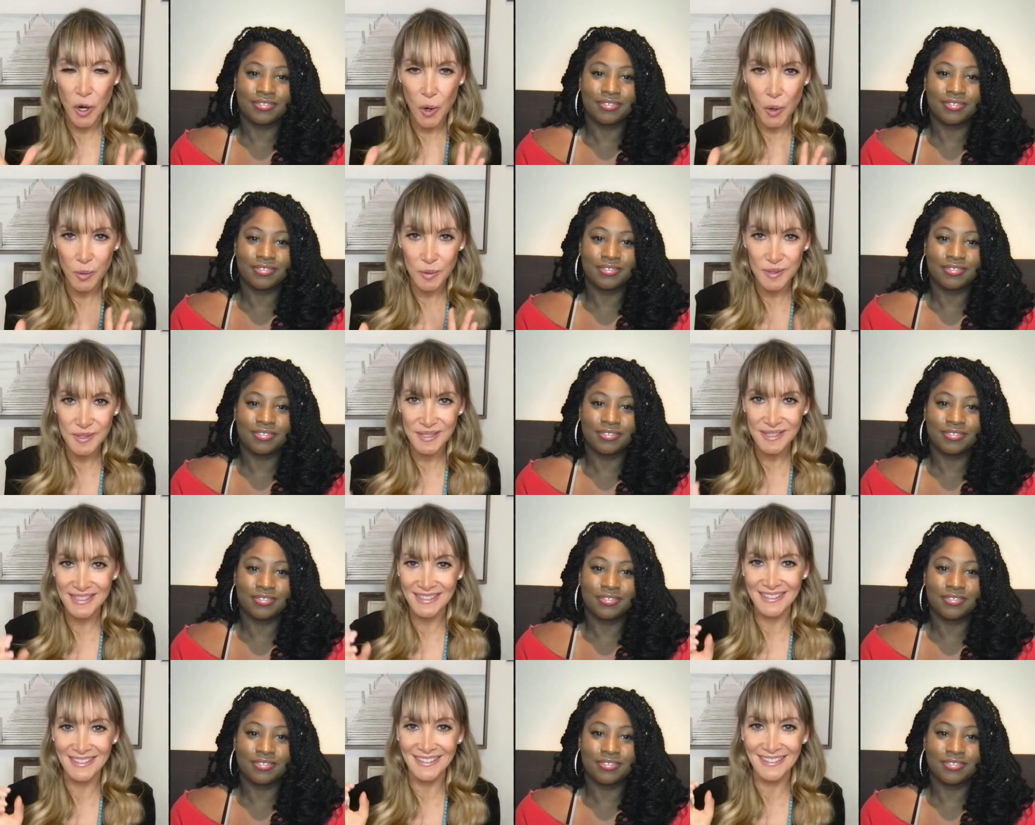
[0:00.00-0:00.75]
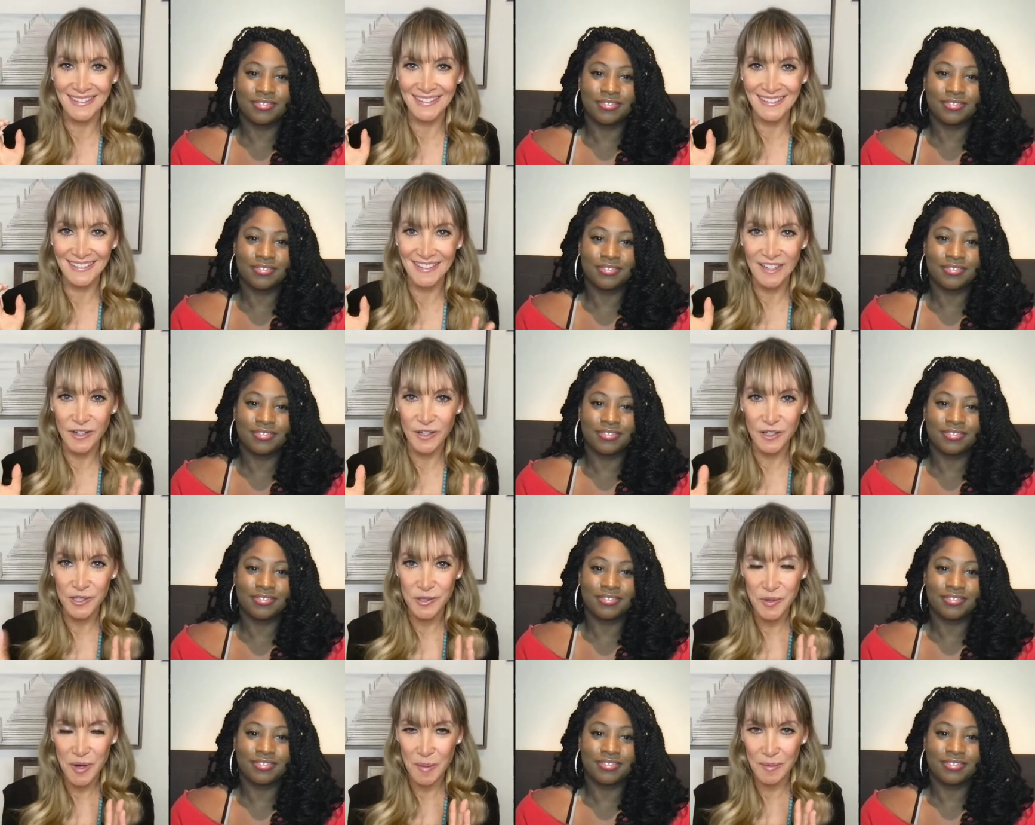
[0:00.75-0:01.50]
Speaker 1: hosting,
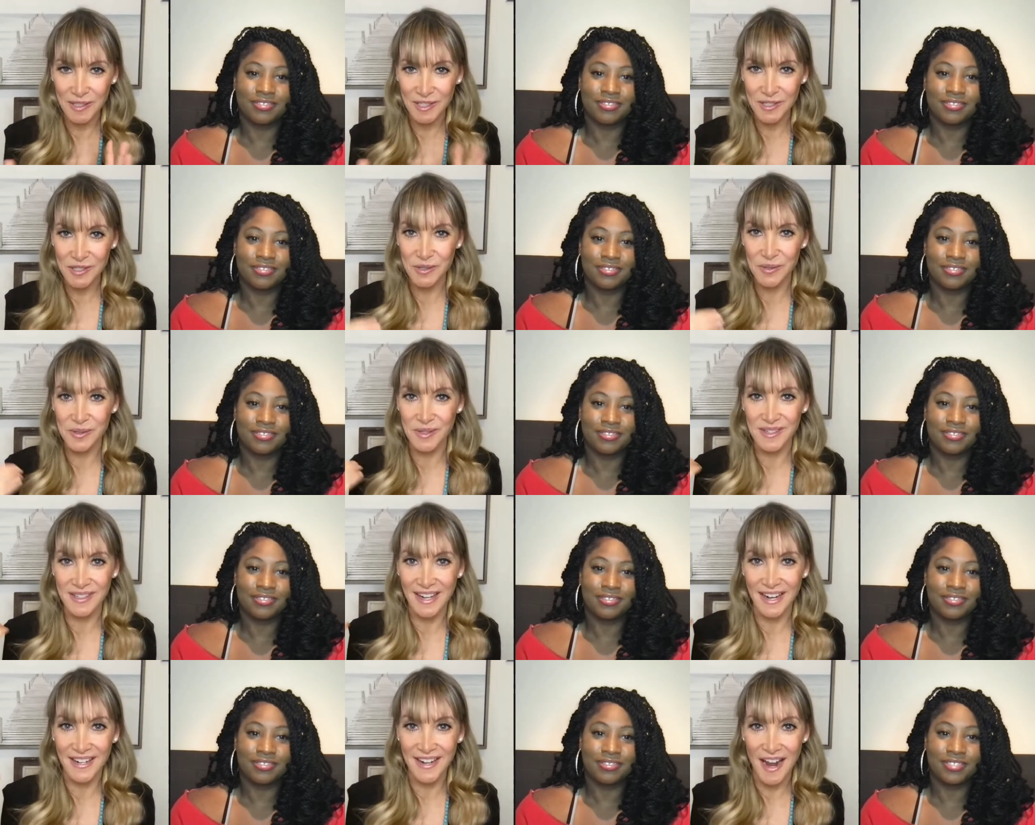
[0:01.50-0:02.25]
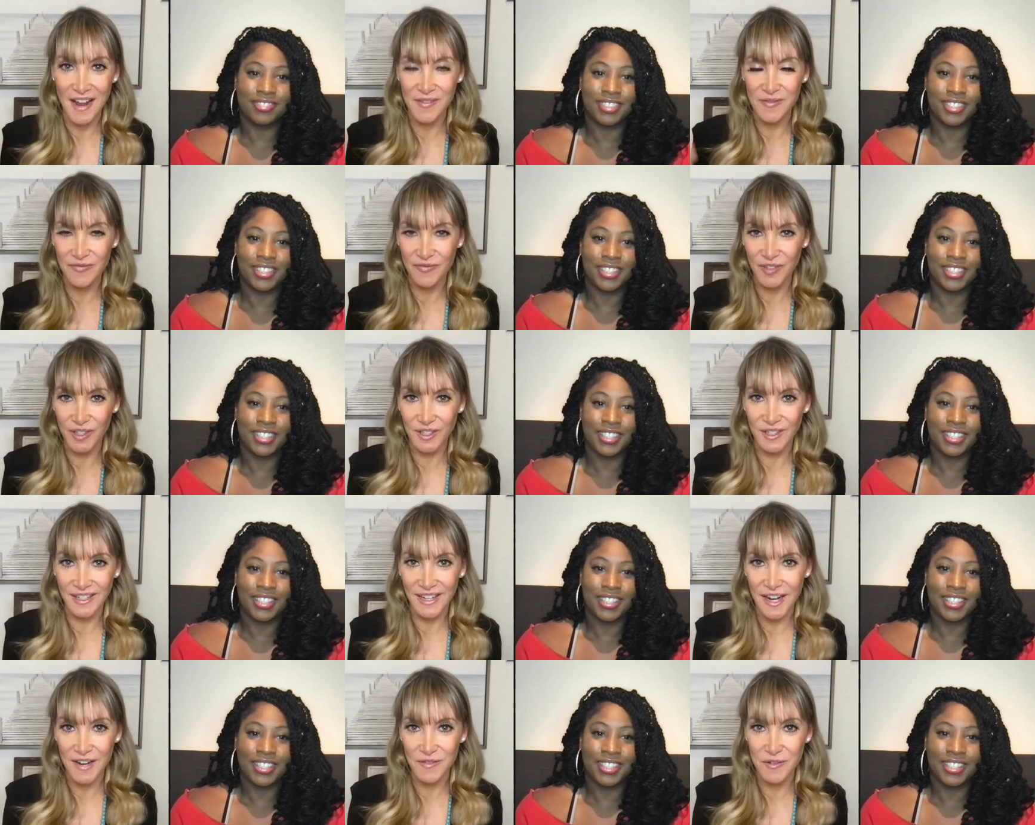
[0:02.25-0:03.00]
or do you want me to choose? Because I,
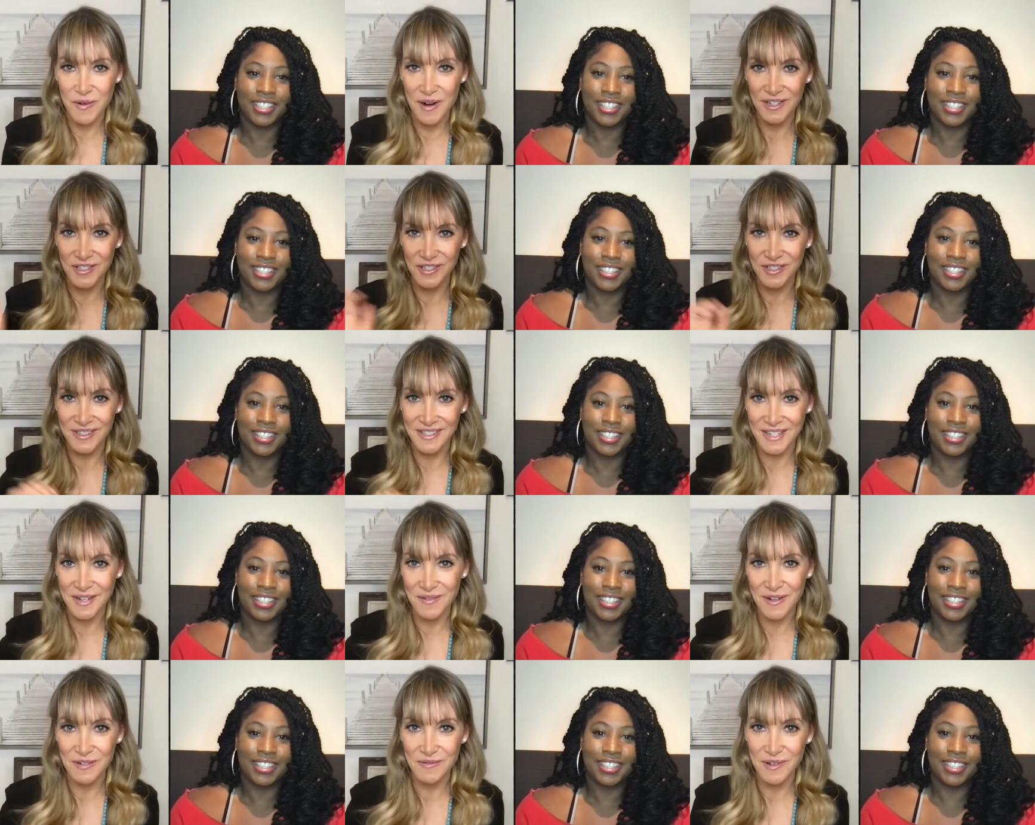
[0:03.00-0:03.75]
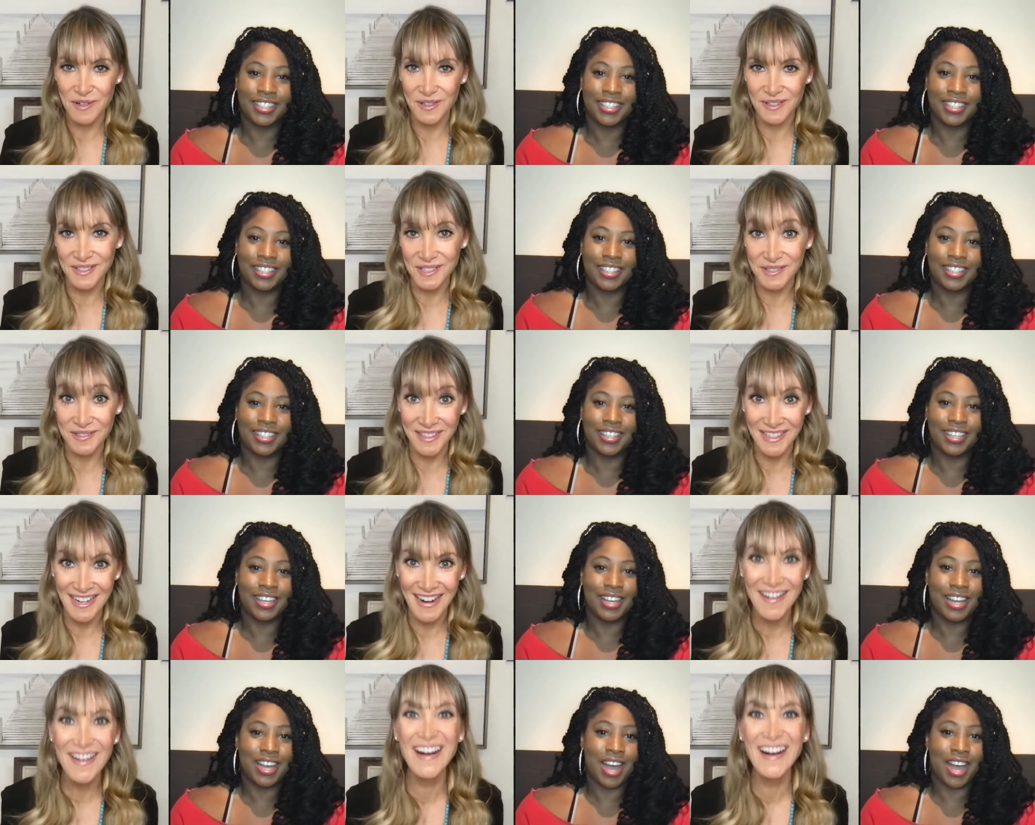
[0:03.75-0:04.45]
feel like I have questions that I want to roll into right now.